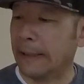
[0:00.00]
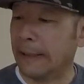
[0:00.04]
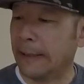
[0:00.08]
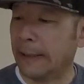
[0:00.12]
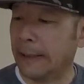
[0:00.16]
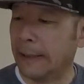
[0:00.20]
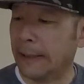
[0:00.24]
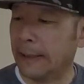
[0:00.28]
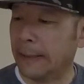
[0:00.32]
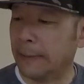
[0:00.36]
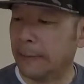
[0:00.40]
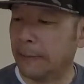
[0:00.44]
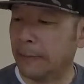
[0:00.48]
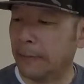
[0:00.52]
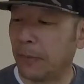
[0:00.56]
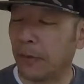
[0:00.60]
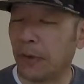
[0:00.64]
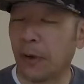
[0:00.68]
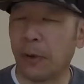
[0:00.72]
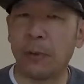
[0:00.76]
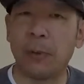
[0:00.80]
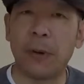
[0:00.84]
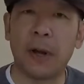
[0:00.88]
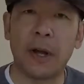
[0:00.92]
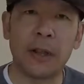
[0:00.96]

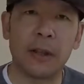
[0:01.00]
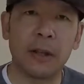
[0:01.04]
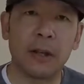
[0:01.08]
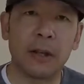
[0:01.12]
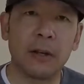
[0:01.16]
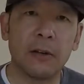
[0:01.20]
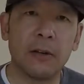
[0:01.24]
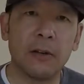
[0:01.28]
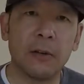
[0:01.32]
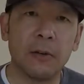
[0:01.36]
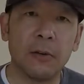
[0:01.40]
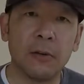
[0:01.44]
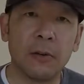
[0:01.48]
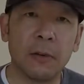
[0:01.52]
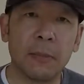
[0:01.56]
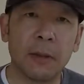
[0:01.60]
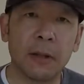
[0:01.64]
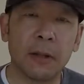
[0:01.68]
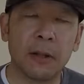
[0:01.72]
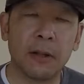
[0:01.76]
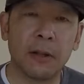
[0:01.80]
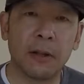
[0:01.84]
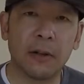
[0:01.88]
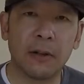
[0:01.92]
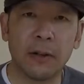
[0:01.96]
So I thought I'd do
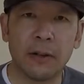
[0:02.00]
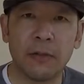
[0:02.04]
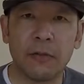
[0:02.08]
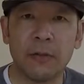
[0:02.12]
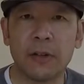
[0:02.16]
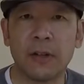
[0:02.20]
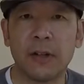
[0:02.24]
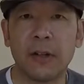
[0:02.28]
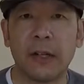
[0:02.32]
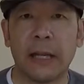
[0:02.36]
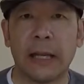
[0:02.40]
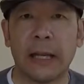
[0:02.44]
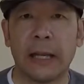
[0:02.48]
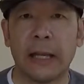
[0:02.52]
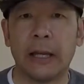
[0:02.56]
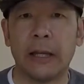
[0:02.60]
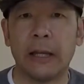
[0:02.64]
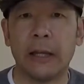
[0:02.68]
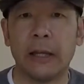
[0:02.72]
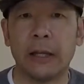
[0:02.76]
something a little different today,